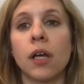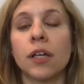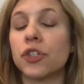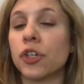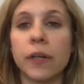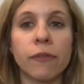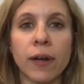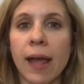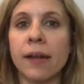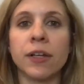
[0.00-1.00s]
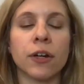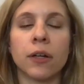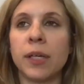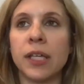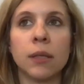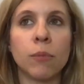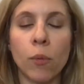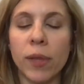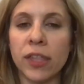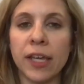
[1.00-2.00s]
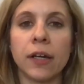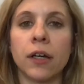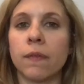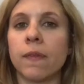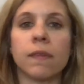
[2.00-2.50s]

because you're going to forget. You're going to be in the moment there.